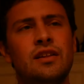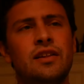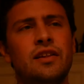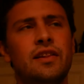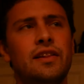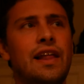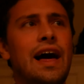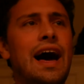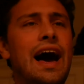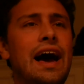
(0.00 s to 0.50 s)

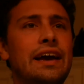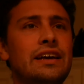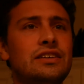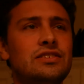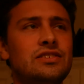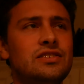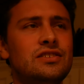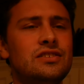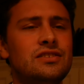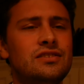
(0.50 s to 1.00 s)

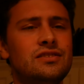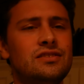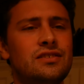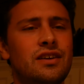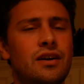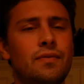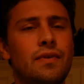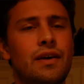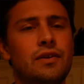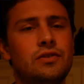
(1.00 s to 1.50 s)
Lies.
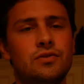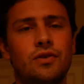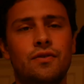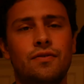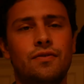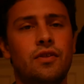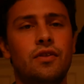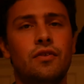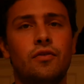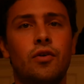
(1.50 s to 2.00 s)
Oh, that was
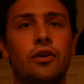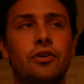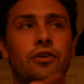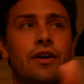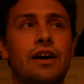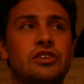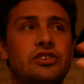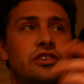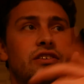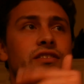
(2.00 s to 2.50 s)
That's the next.
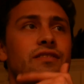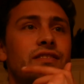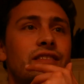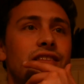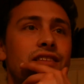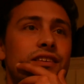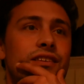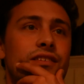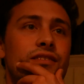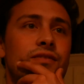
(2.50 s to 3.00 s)
is my
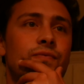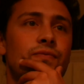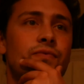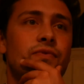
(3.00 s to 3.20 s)
cigar.